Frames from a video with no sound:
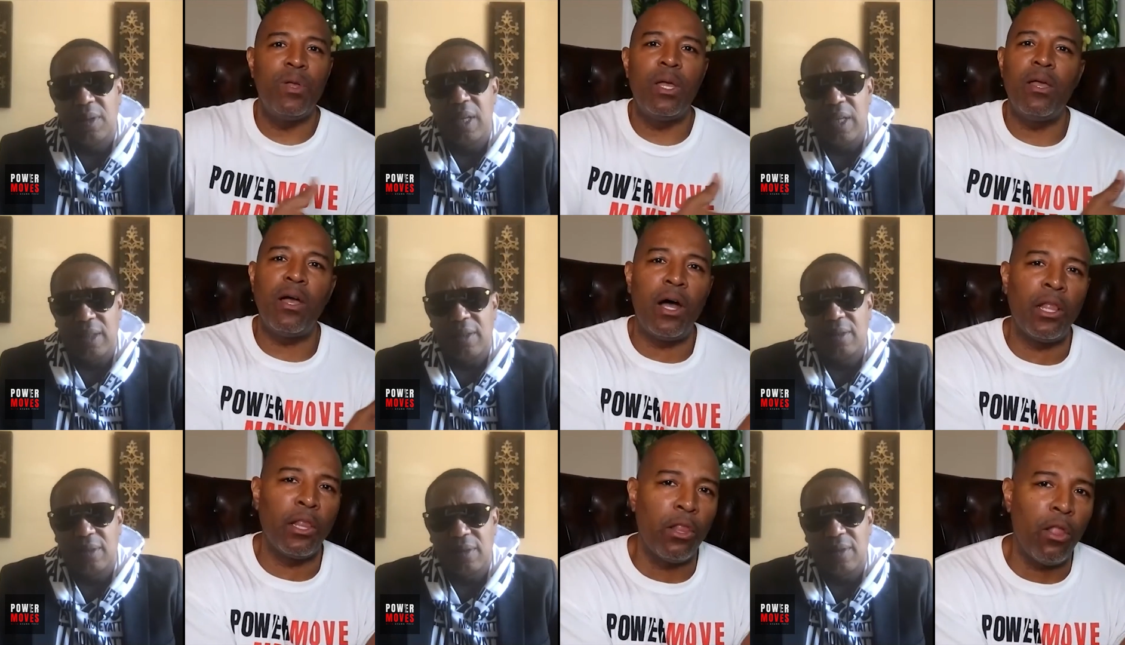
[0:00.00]
Speaker 1: A
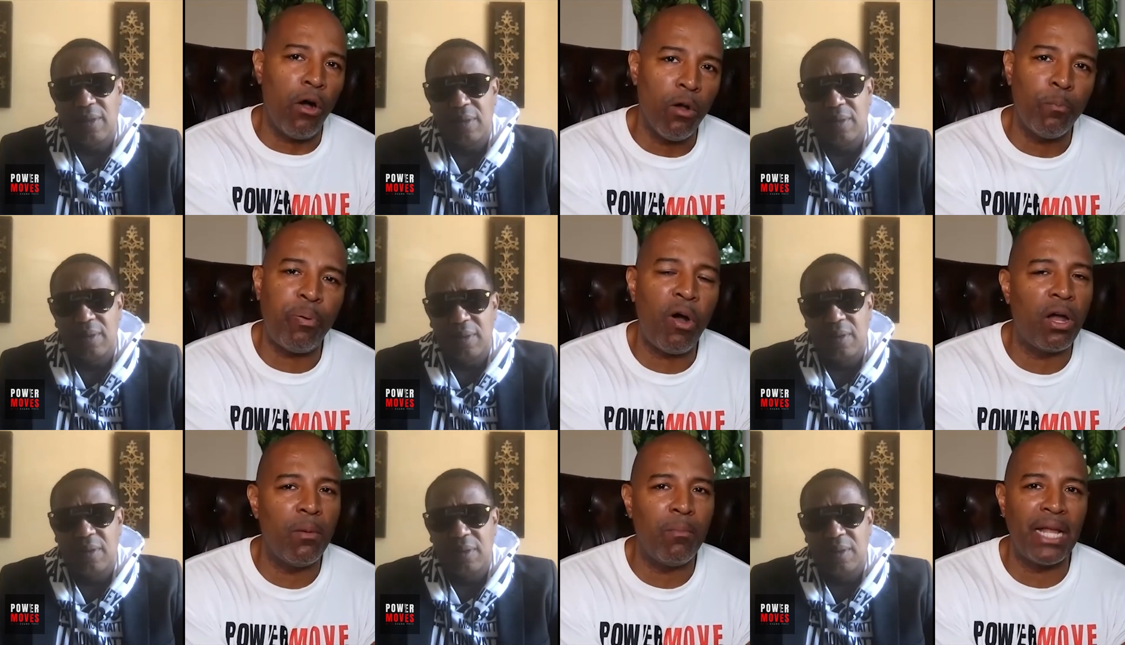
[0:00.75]
long part of my
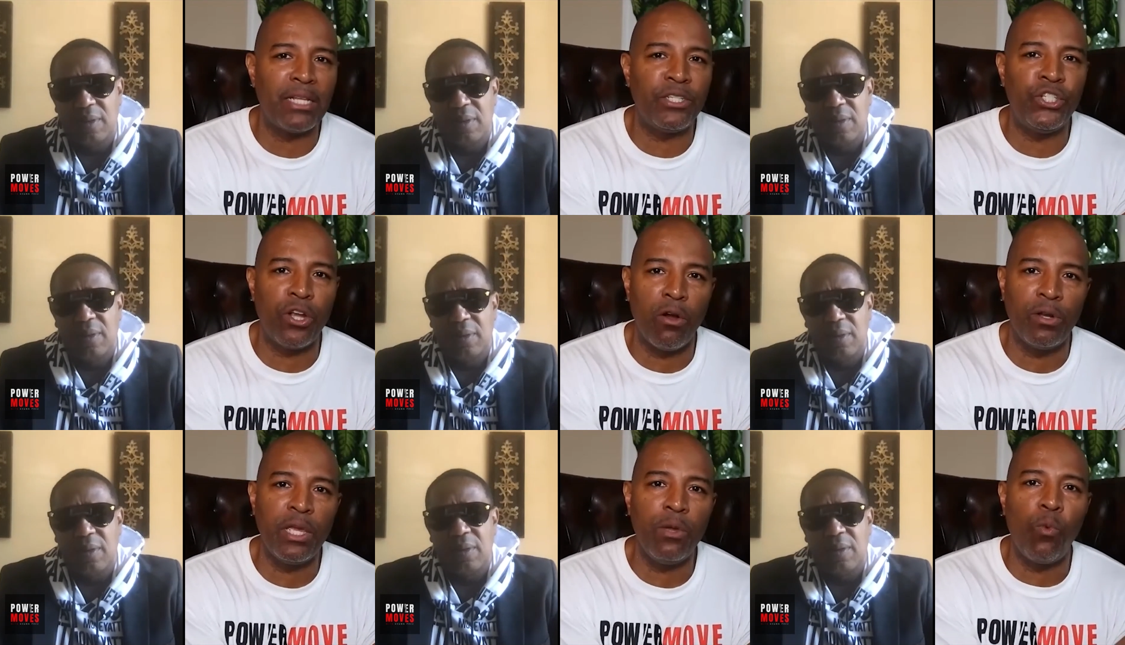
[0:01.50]
journey
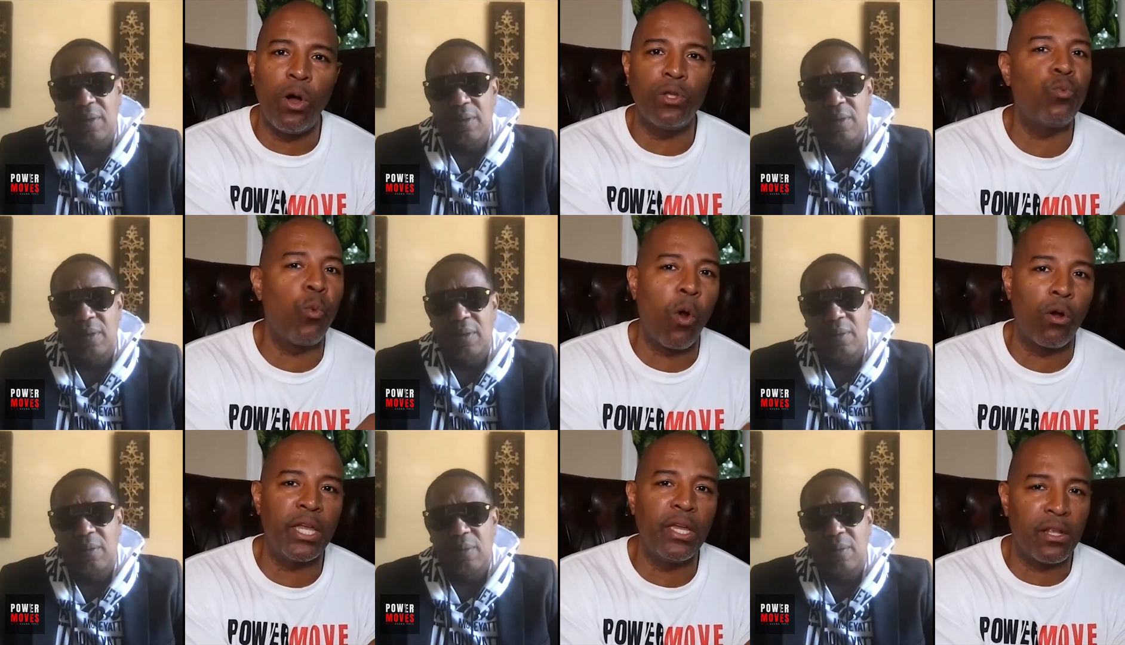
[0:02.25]
was working
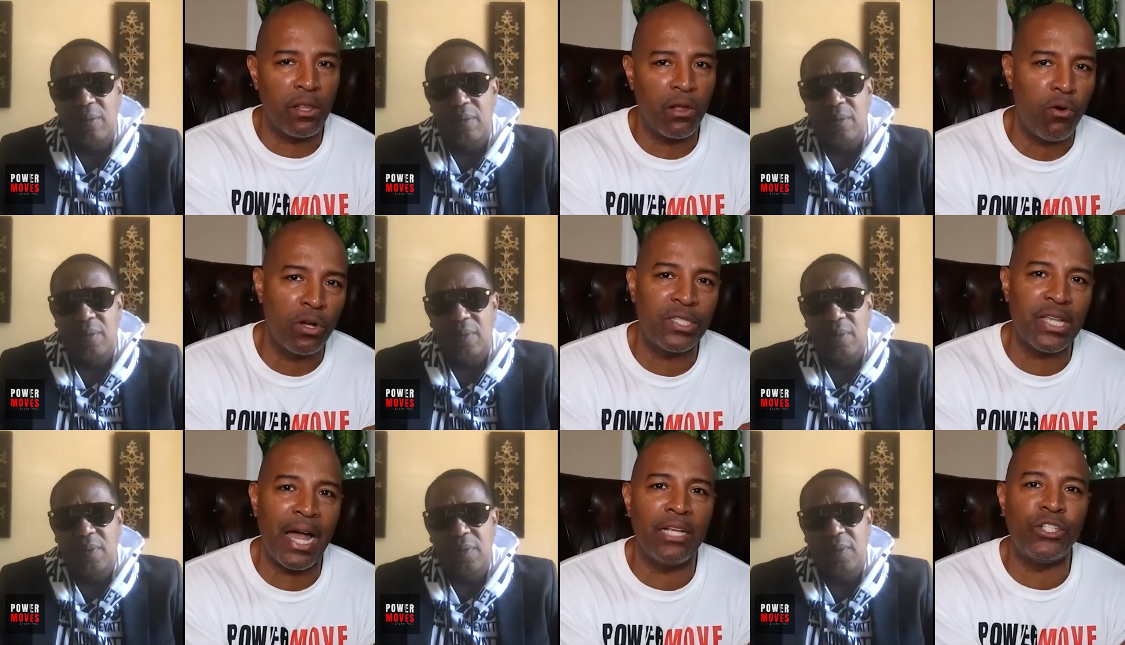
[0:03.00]
alongside
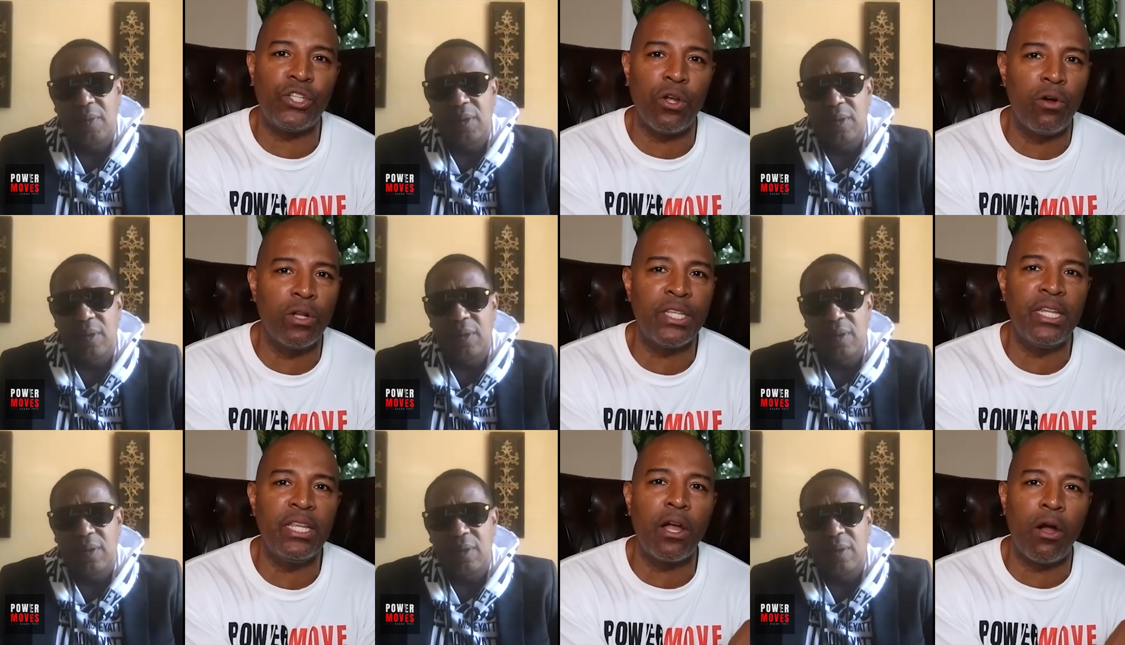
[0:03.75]
Sean Diddy
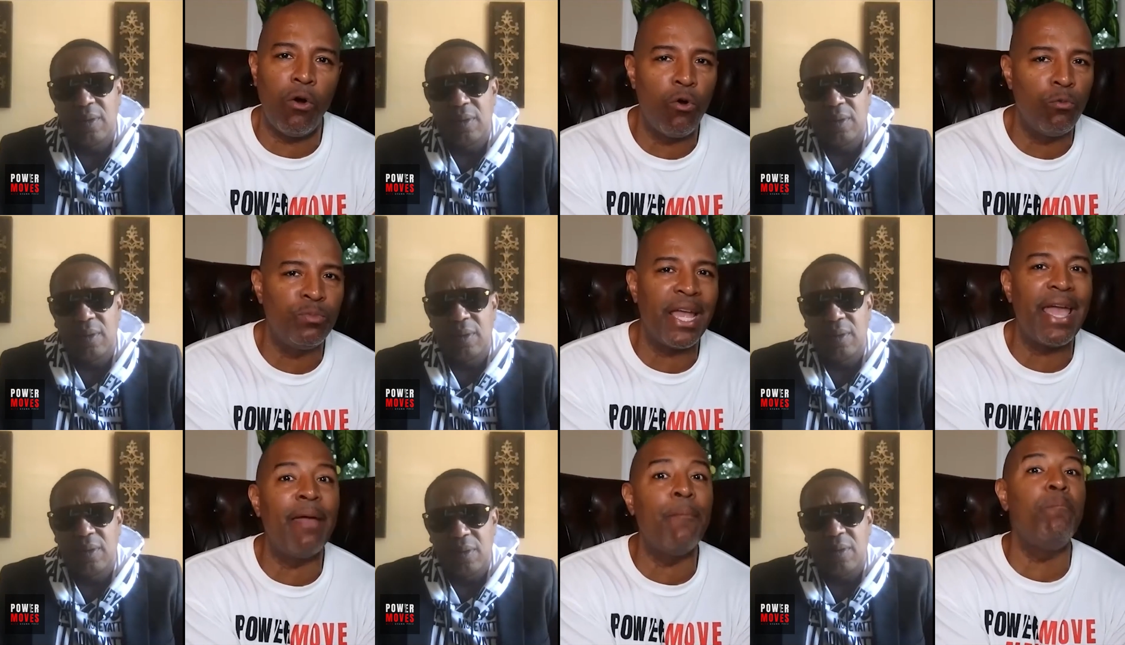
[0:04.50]
Combs and
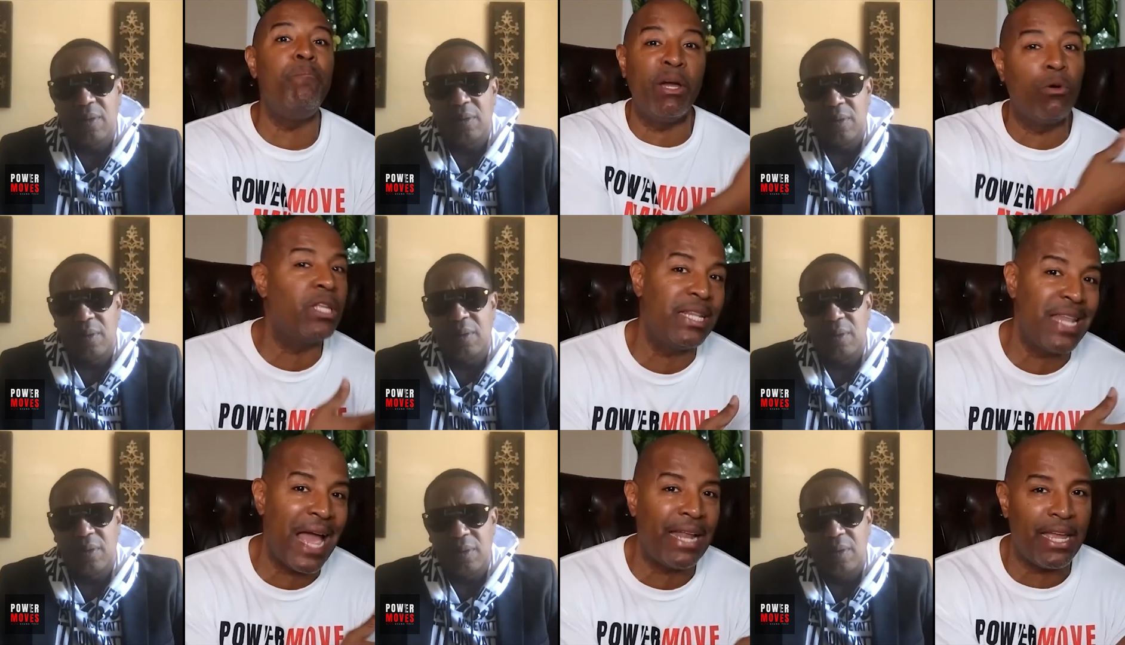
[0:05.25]
building that
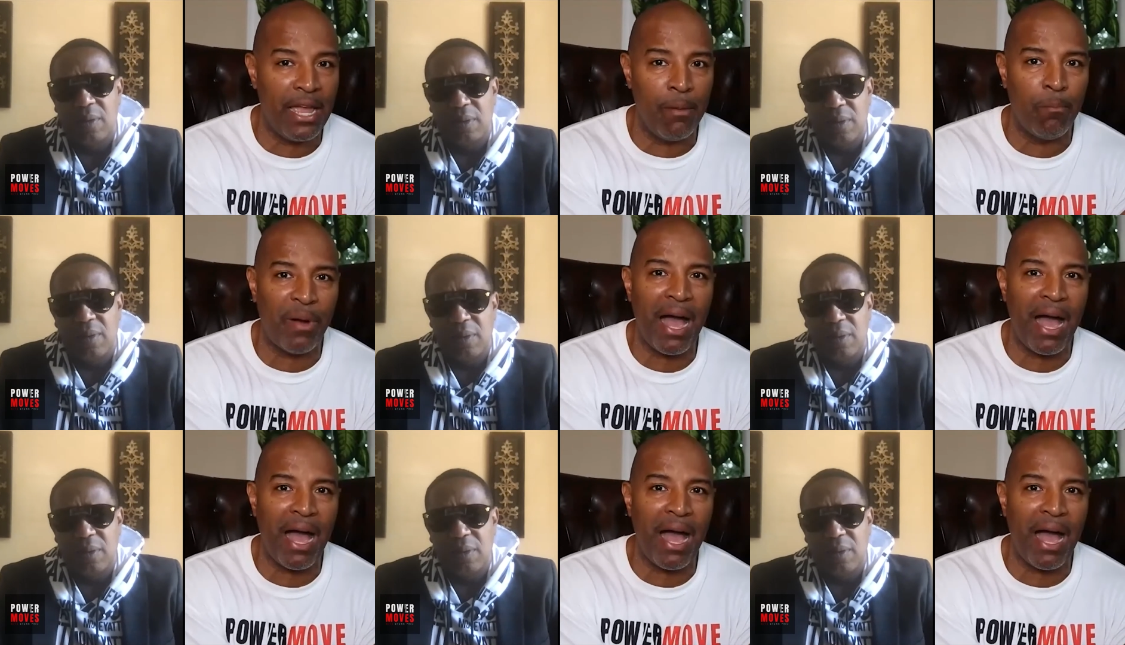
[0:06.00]
empire,